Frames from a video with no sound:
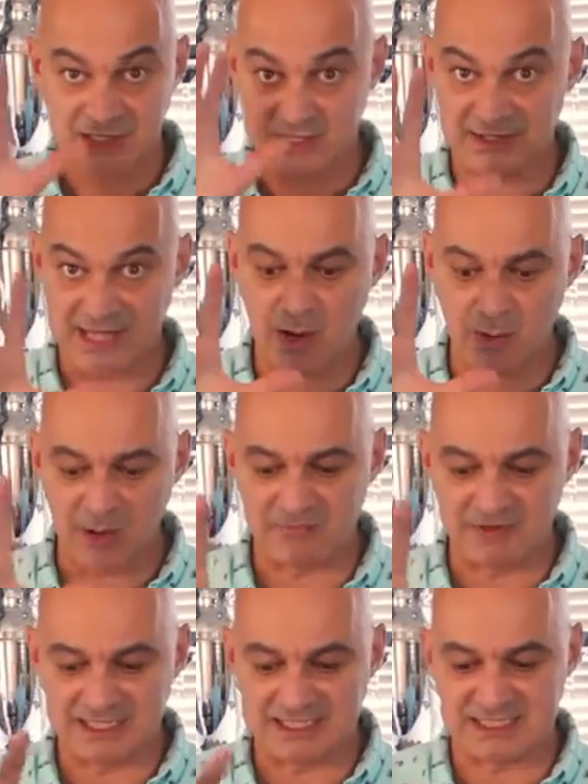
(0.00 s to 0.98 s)
So now we're
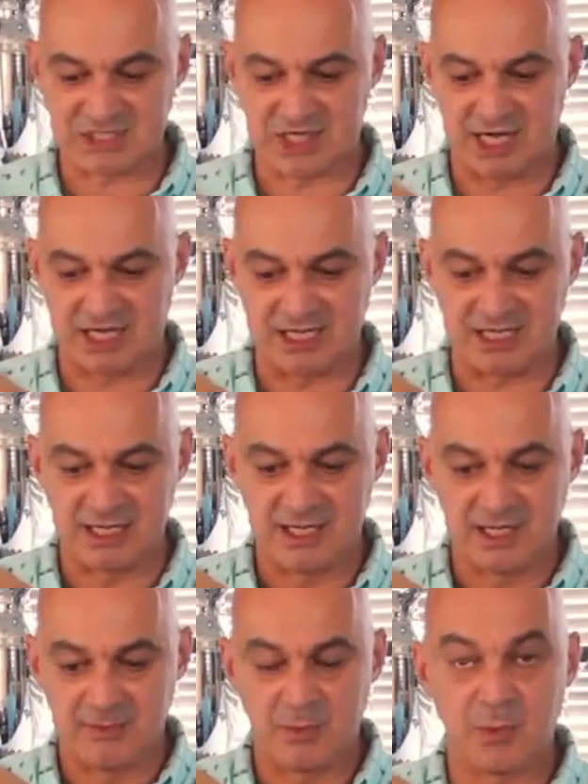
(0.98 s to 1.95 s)
ready to shake.
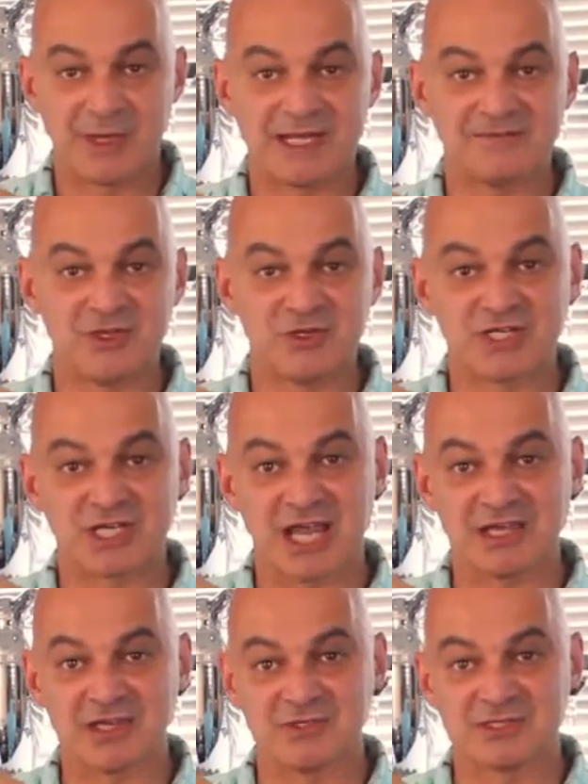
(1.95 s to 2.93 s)
But whenever you
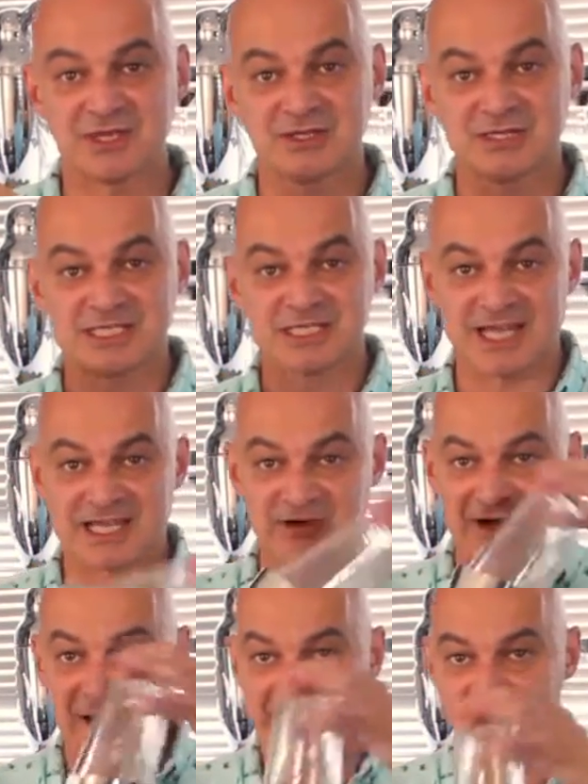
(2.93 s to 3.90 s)
shake, you turn the
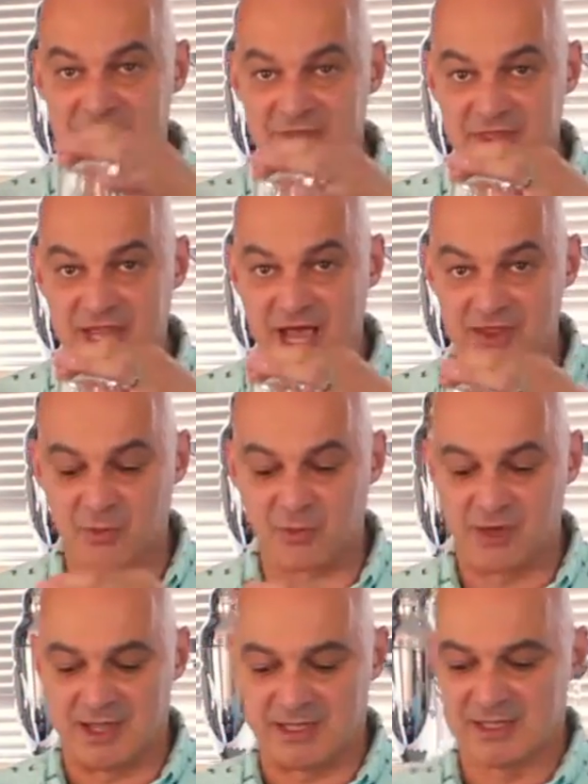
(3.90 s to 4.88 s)
shaker up the other
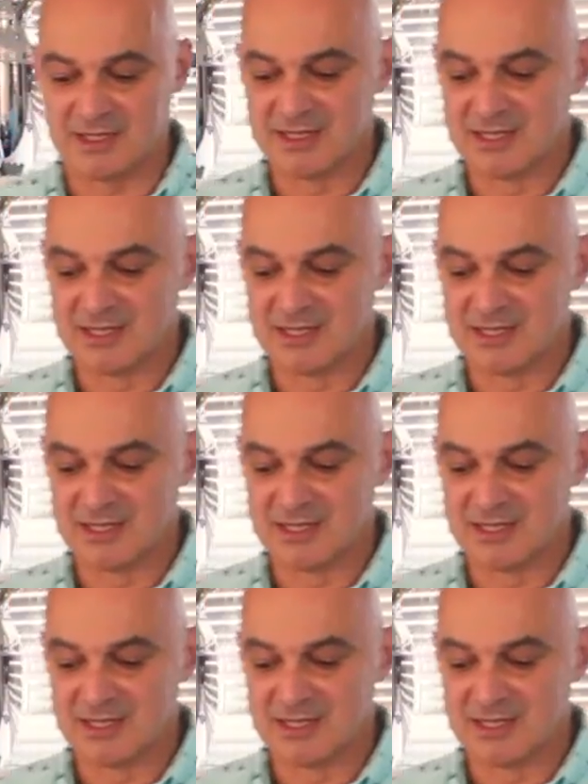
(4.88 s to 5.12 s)
way